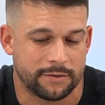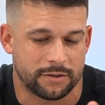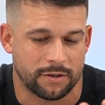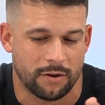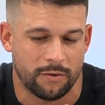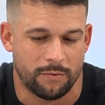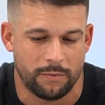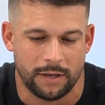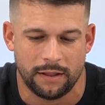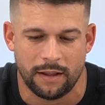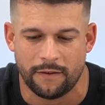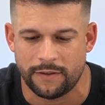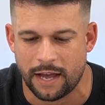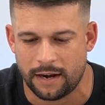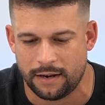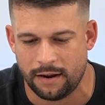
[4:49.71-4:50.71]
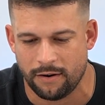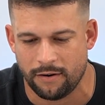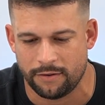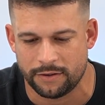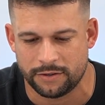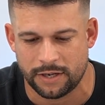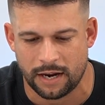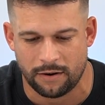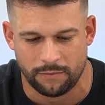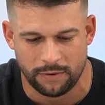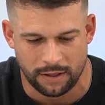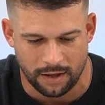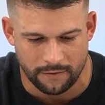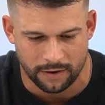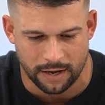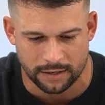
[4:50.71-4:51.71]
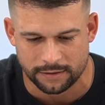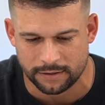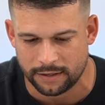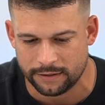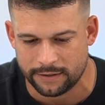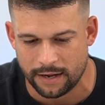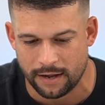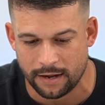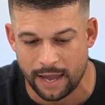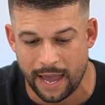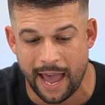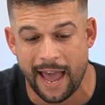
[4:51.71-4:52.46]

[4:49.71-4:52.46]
So we love that here on the channel. We love a gusseted tongue,